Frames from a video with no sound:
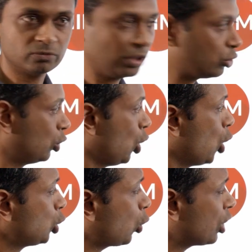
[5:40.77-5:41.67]
And so
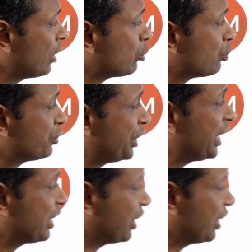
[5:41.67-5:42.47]
total number of teak